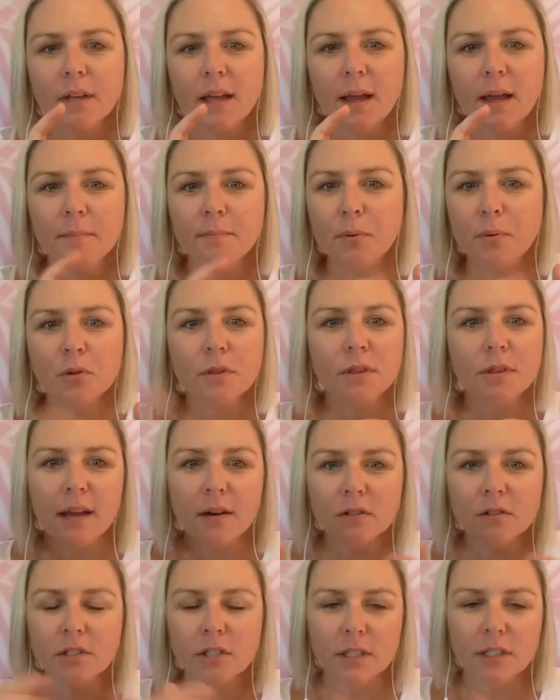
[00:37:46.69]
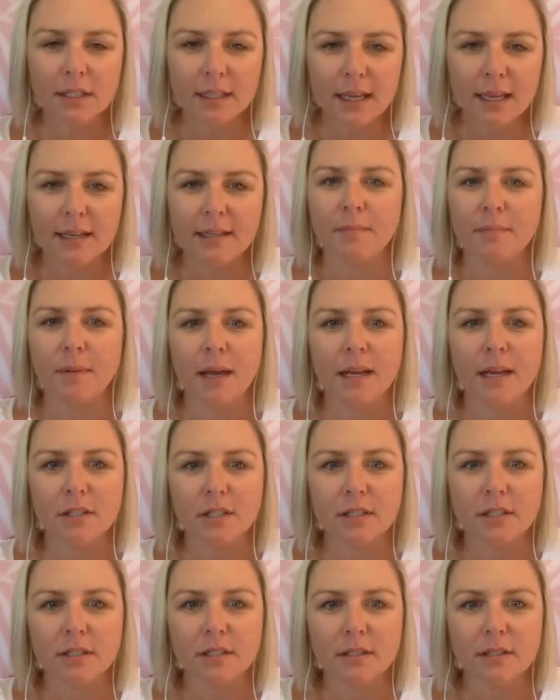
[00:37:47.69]
and put that onto your landing
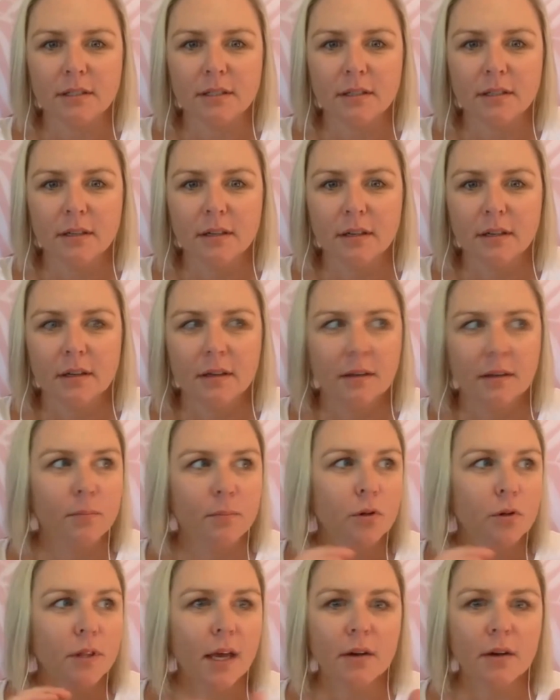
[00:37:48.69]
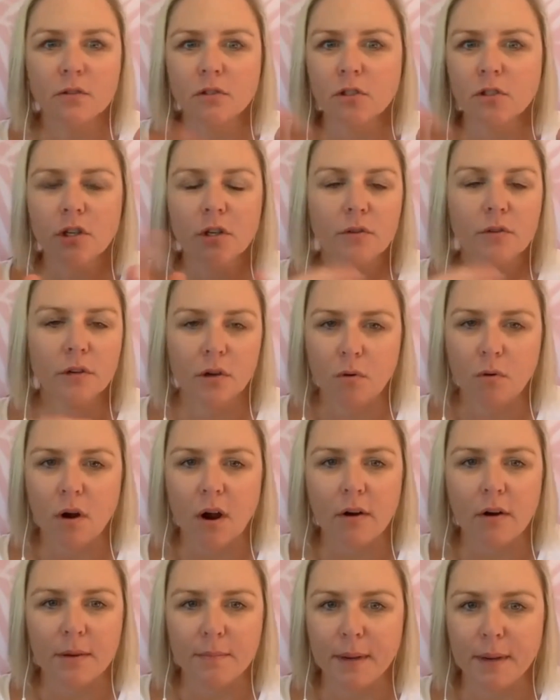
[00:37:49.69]
pages and put that onto your
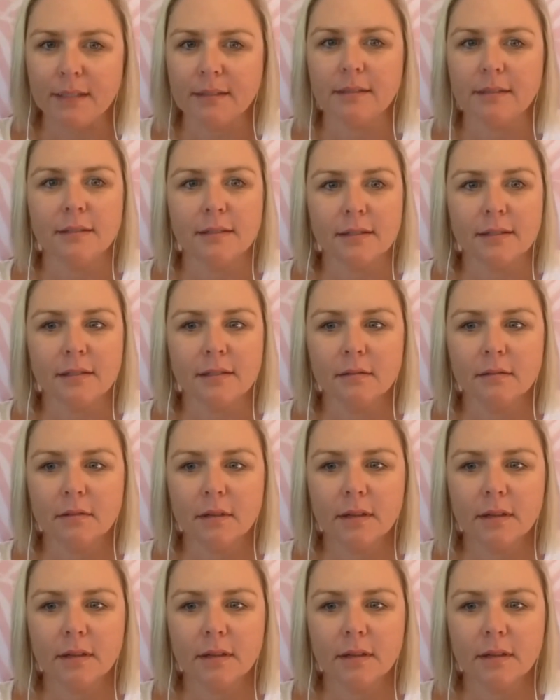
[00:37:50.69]
inquiry buttons.